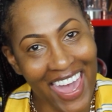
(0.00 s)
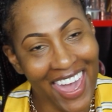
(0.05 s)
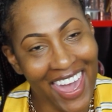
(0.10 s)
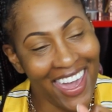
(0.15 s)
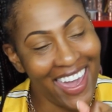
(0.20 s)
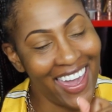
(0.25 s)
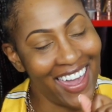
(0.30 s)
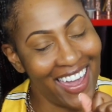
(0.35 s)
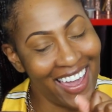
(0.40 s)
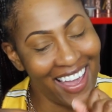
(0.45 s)
hey,
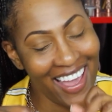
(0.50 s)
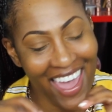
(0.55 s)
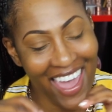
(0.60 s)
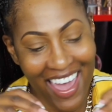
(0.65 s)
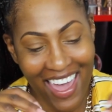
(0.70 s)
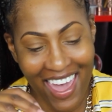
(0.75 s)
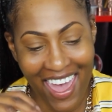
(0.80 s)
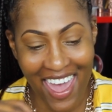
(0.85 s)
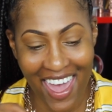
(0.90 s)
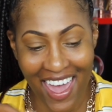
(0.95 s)
hey,
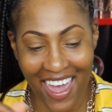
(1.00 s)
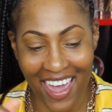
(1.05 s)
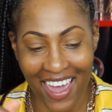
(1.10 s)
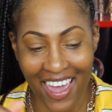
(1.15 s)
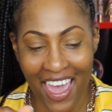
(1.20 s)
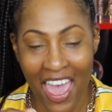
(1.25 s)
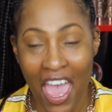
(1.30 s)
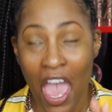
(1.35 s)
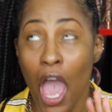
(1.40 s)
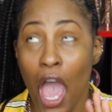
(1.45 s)
hey,
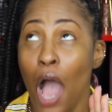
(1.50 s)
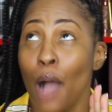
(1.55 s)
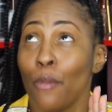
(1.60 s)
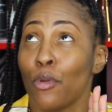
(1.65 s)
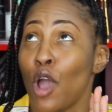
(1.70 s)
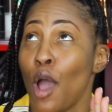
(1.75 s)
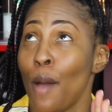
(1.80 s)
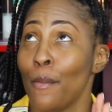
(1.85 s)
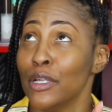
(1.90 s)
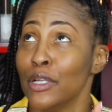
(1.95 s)
hey.
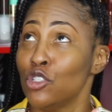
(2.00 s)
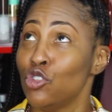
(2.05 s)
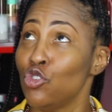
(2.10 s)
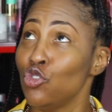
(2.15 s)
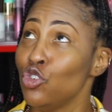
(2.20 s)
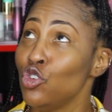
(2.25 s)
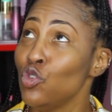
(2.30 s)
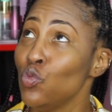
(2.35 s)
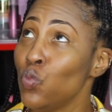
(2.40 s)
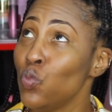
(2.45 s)
I'm coming
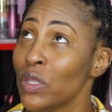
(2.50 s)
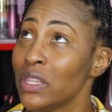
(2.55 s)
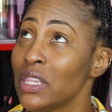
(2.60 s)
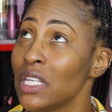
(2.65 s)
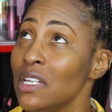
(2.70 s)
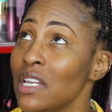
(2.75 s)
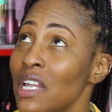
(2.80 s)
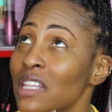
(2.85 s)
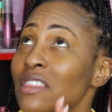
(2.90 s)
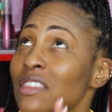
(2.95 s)
to you with
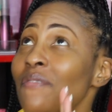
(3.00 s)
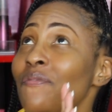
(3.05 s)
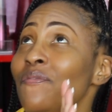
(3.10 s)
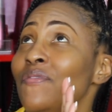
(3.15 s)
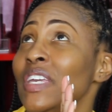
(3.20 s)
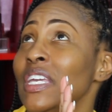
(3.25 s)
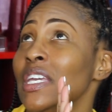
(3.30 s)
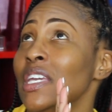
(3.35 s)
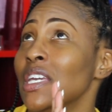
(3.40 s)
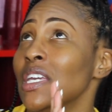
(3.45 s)
another
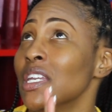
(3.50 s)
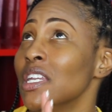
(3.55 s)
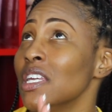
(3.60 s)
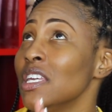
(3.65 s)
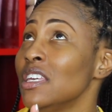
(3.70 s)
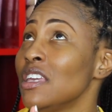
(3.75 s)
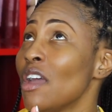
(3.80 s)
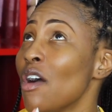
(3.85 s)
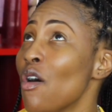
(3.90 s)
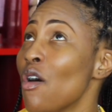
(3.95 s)
video.
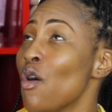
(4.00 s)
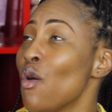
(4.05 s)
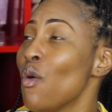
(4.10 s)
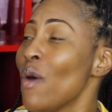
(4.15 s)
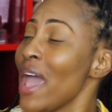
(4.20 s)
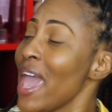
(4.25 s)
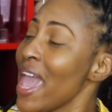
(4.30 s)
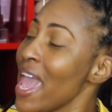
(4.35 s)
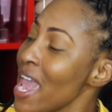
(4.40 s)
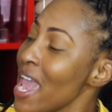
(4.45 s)

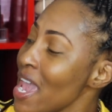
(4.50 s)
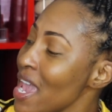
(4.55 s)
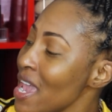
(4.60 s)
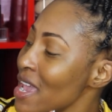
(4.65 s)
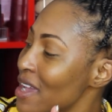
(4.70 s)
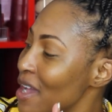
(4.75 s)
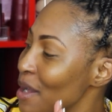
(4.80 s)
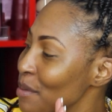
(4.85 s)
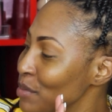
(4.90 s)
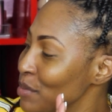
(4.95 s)
Hey,
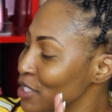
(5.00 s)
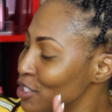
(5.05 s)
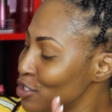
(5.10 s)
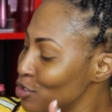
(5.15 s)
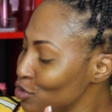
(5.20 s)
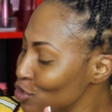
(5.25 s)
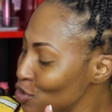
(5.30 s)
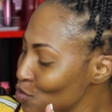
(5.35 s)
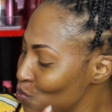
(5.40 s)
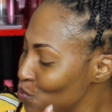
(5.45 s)
coming
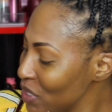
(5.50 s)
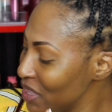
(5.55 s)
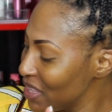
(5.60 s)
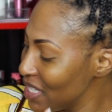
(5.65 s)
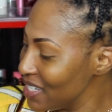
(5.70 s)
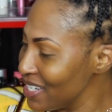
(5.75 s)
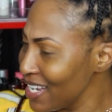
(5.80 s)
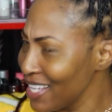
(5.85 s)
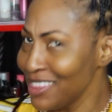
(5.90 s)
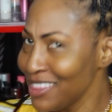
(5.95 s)
to you with
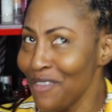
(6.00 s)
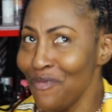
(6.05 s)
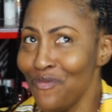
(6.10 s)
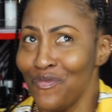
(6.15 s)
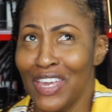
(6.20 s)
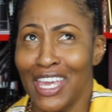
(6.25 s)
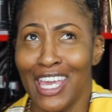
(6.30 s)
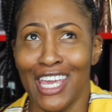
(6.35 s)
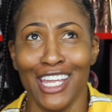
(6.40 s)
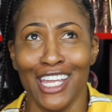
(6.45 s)
another
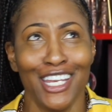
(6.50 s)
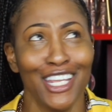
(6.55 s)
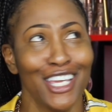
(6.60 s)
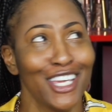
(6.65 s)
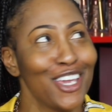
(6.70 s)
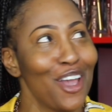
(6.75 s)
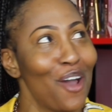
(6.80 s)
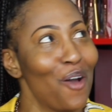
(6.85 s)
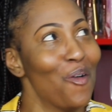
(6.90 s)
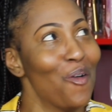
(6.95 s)

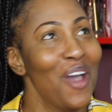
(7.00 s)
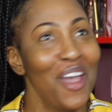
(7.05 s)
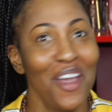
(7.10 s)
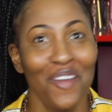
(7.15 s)
video.